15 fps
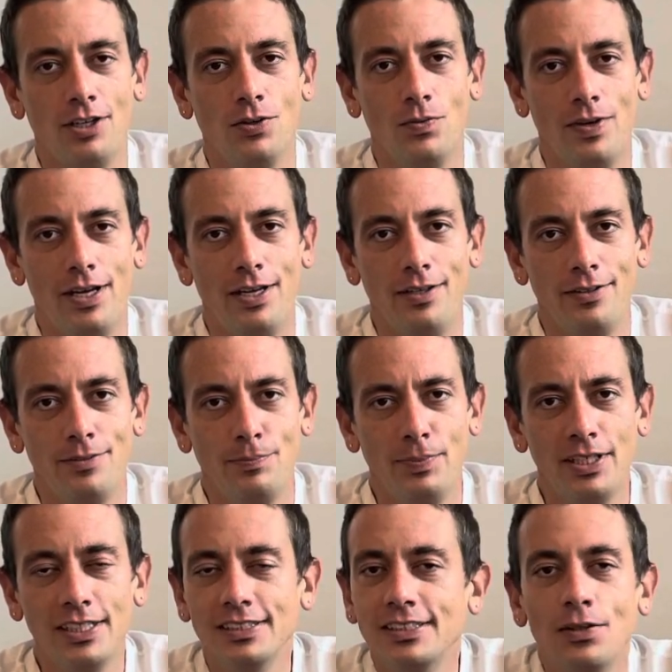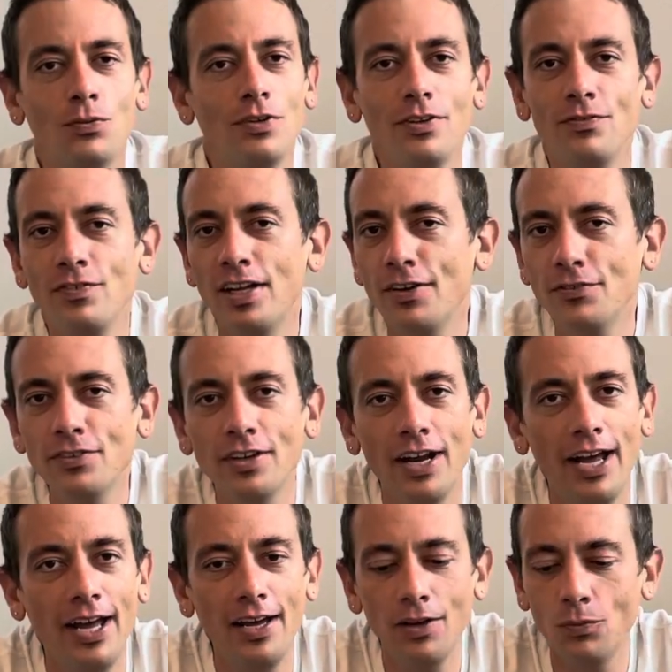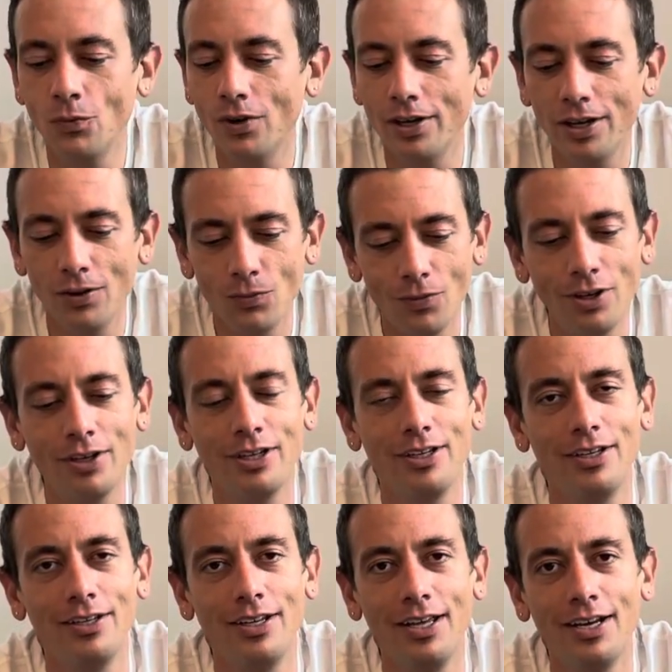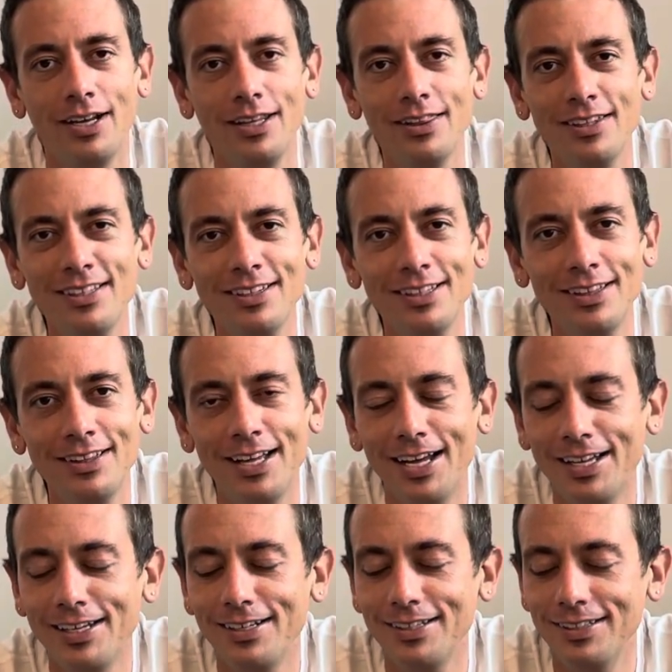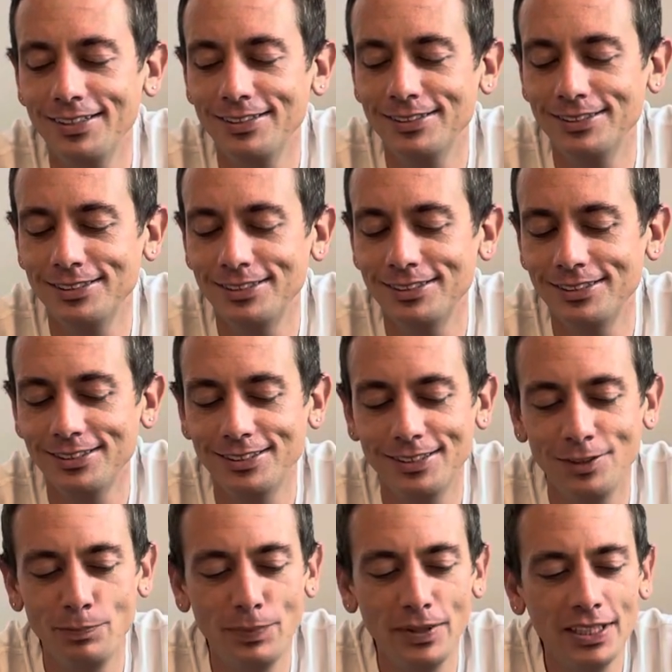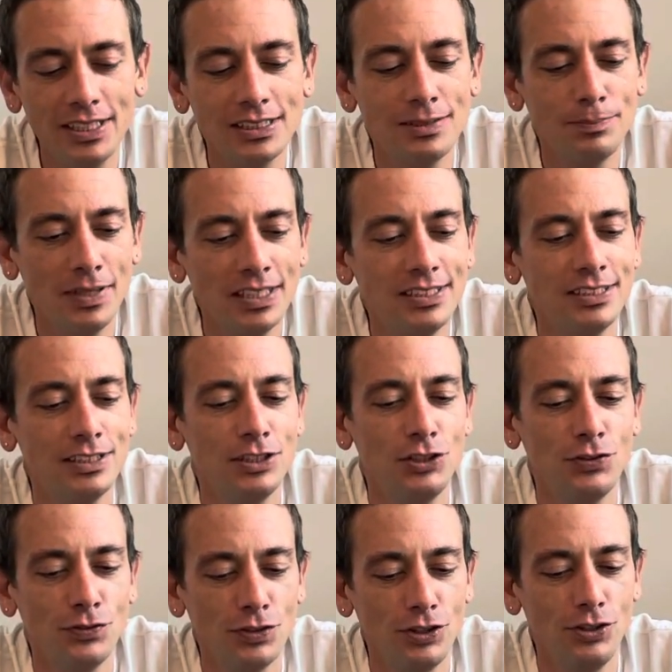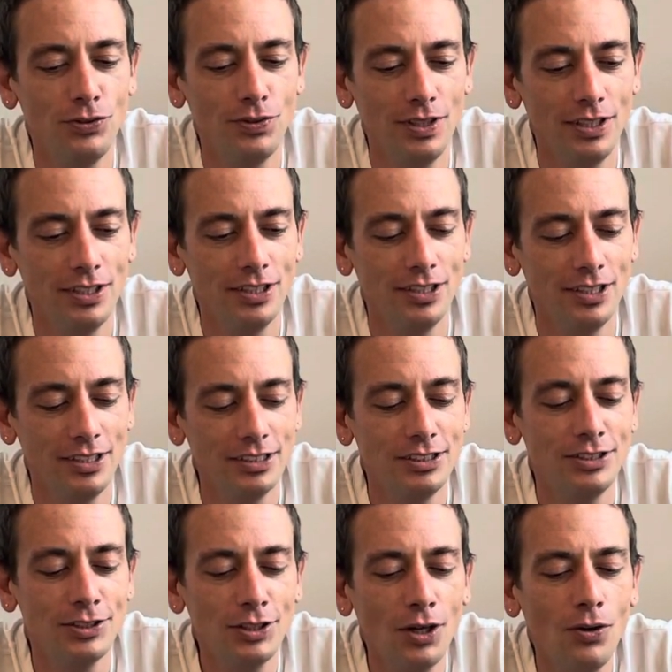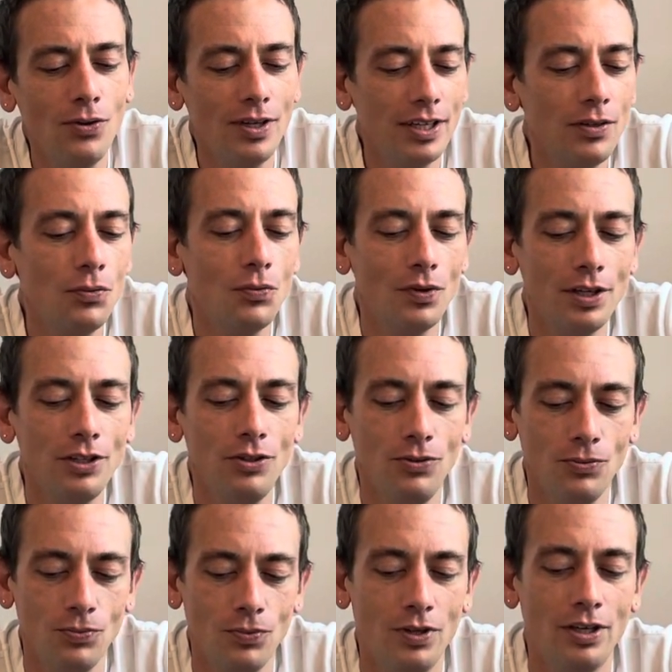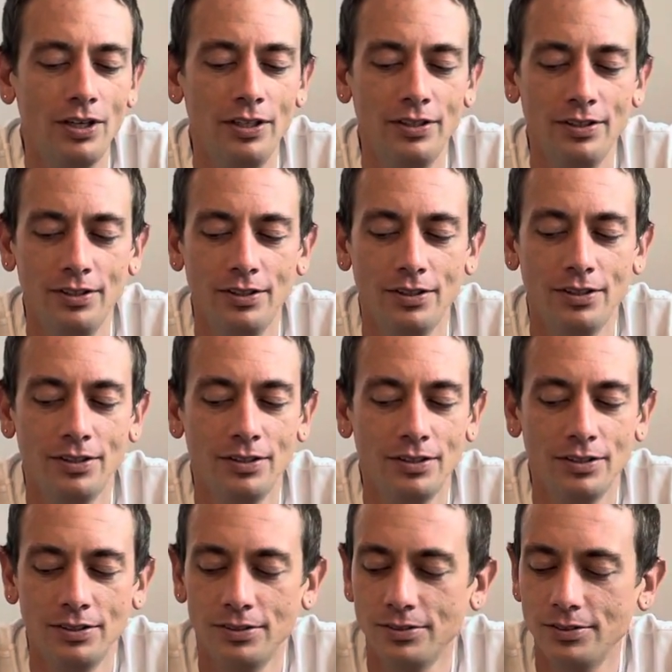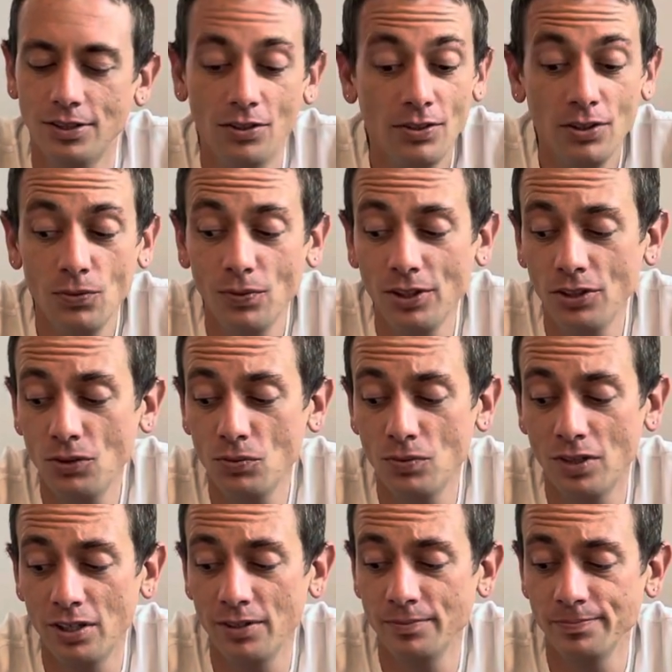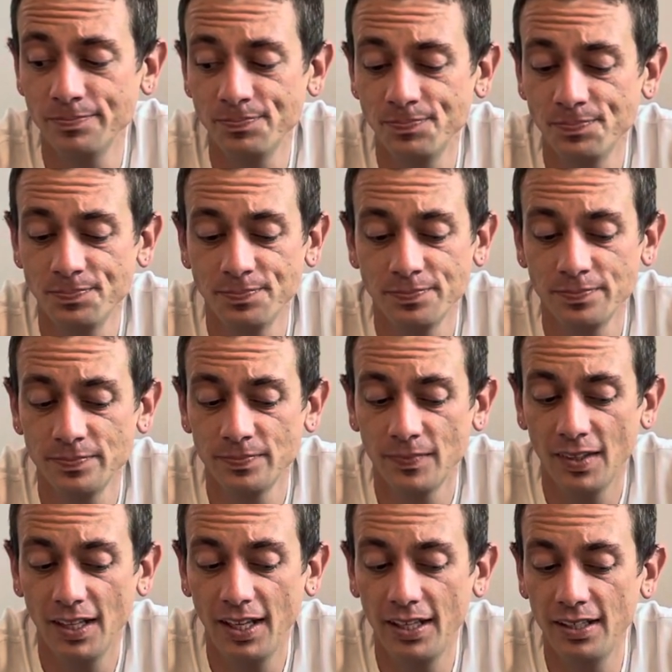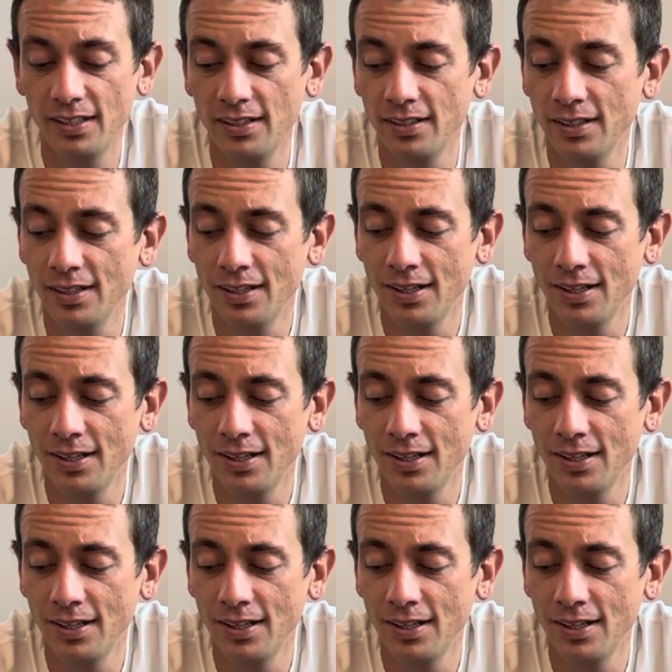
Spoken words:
away because I would have never had what I wanted. And I think that that is the biggest message for you here, is to go get what you want. Go get what you want. And